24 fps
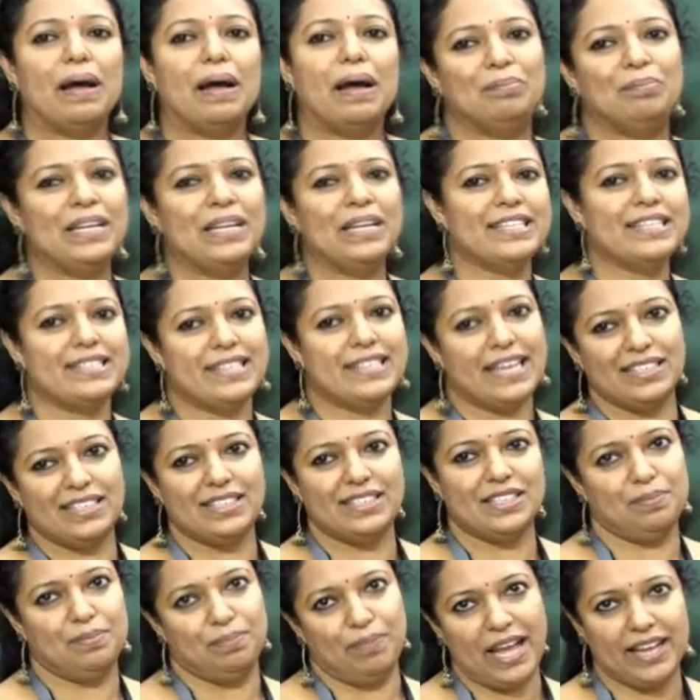public
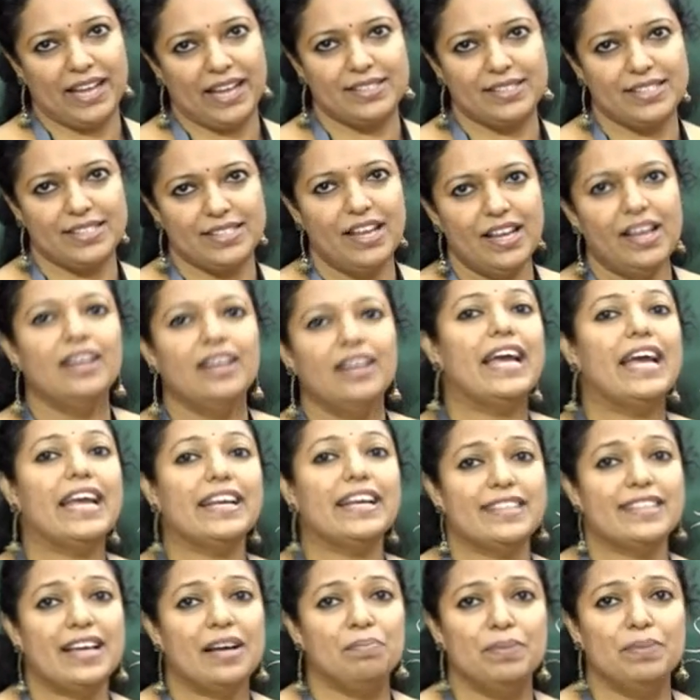sector banks.
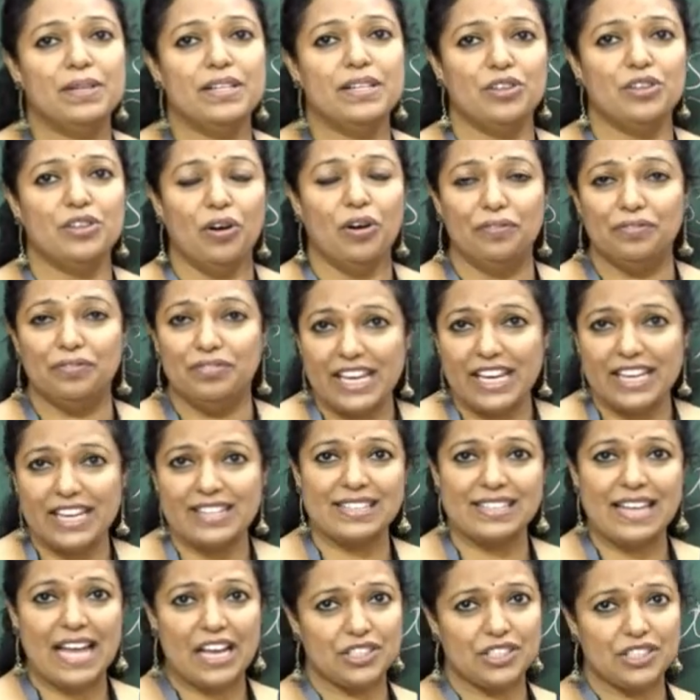Examples of these
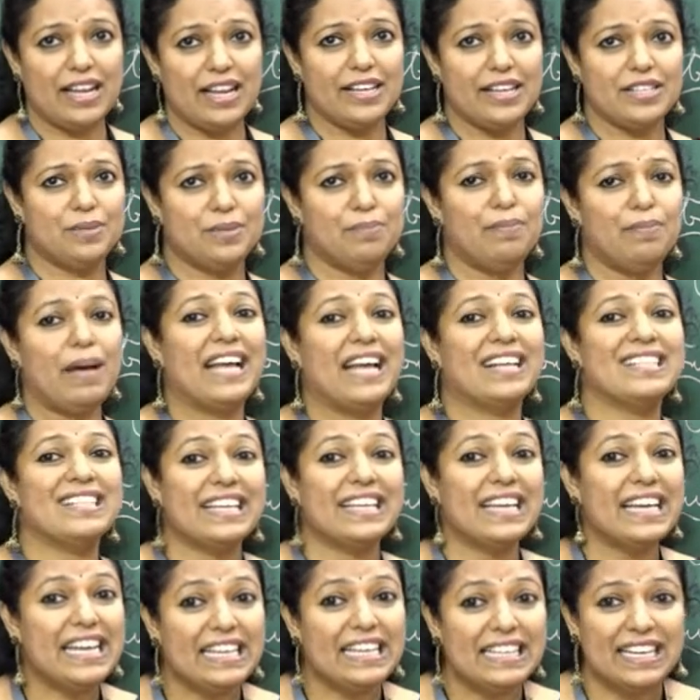nationalized banks
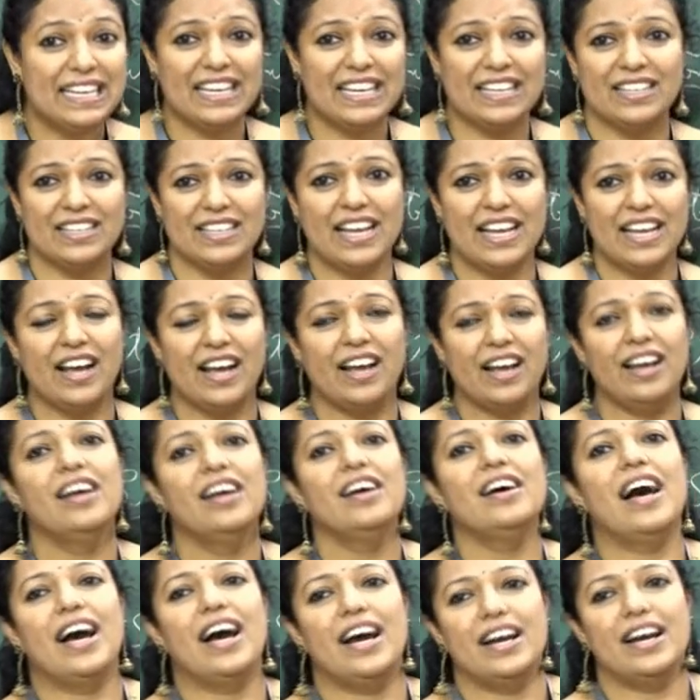in India
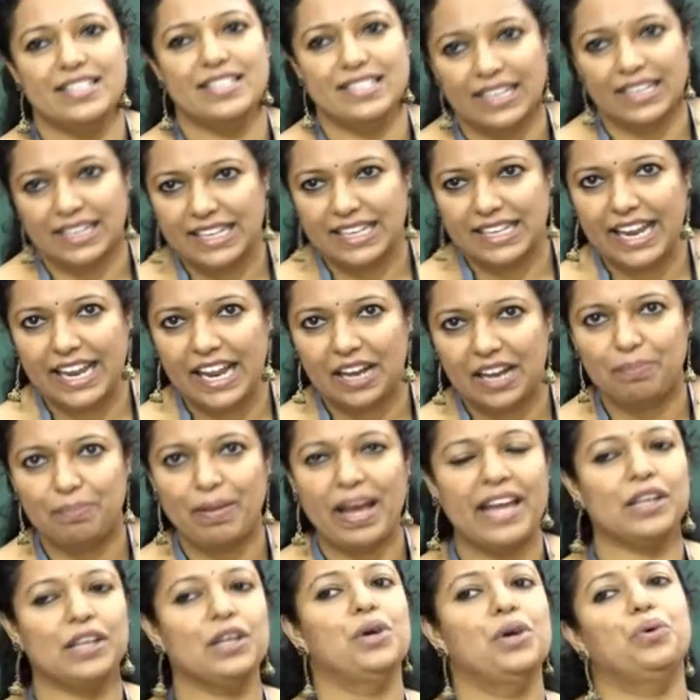are Syndicate
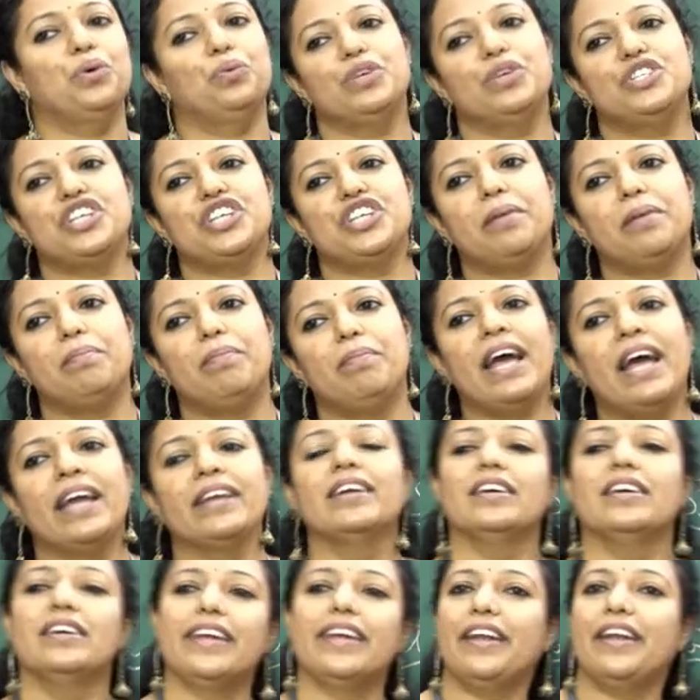Bank, Vijaya Bank,
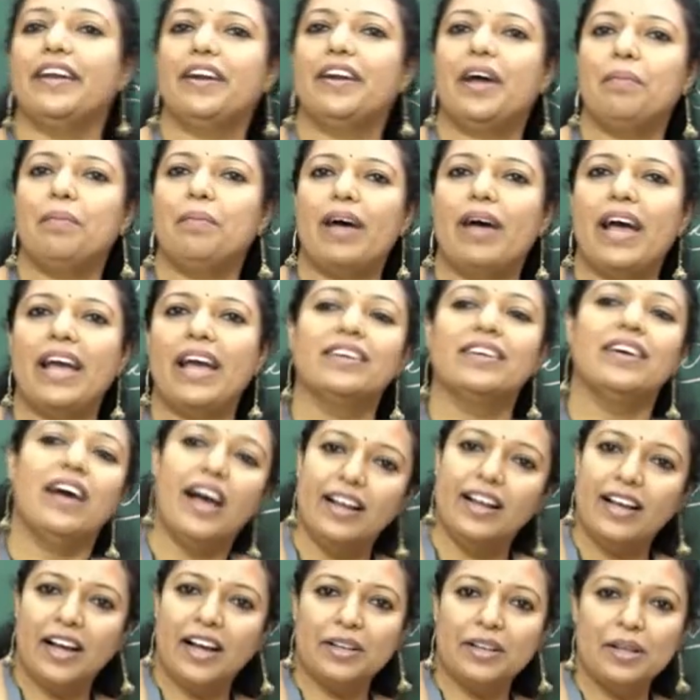Canara Bank,
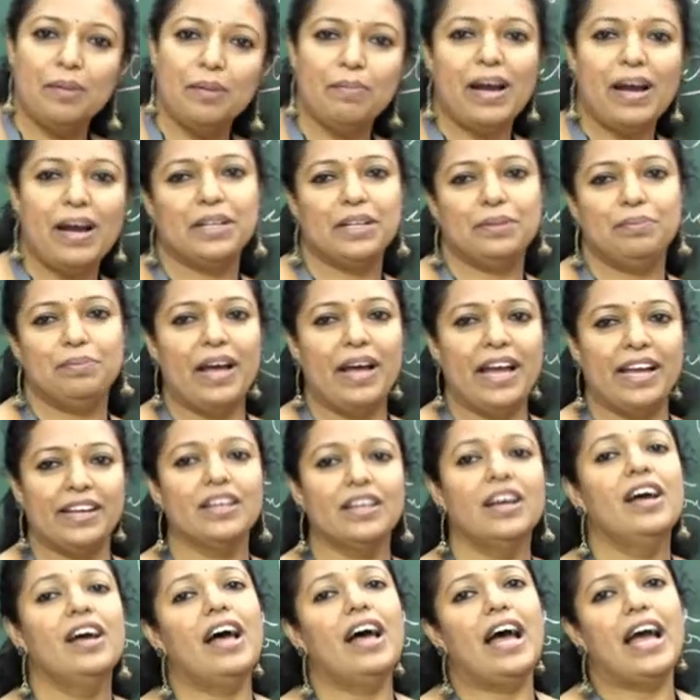Allahabad Bank,
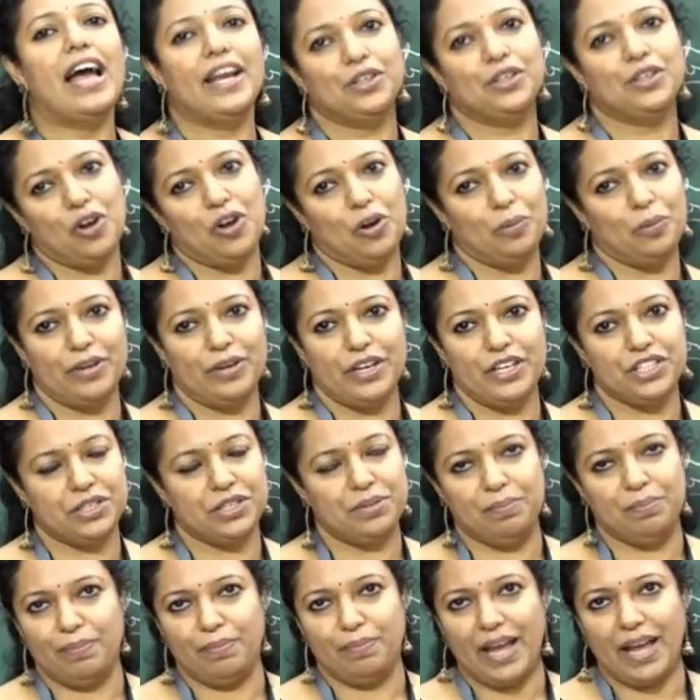and Corporation
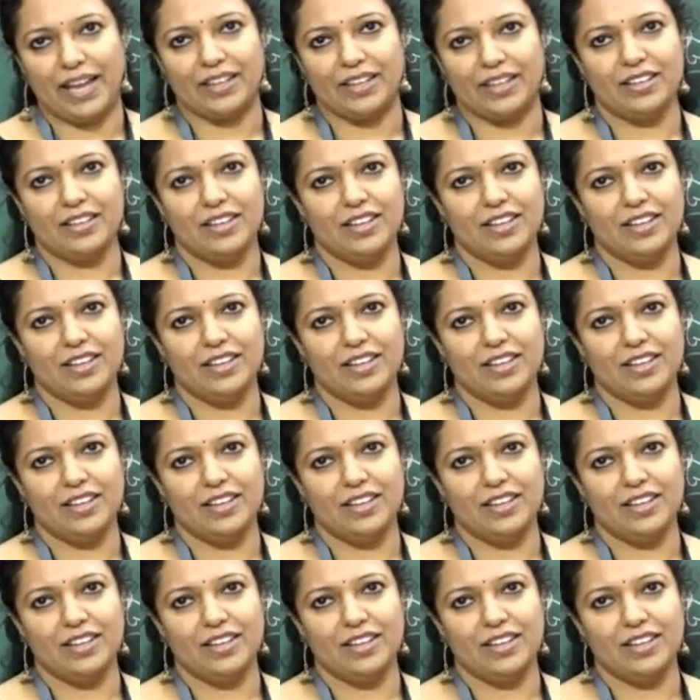Bank.